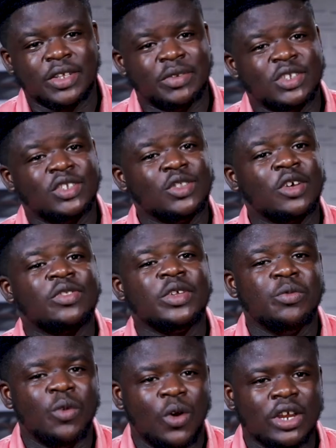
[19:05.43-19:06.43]
there is
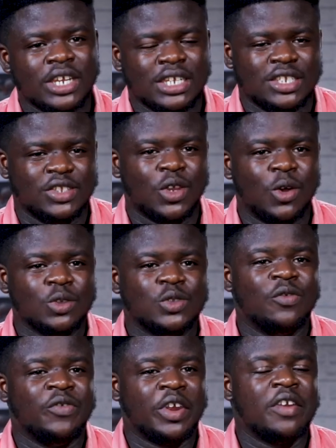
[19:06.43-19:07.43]
nothing wrong. It is
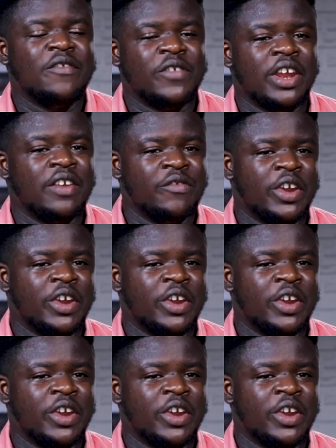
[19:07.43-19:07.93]
also very, very,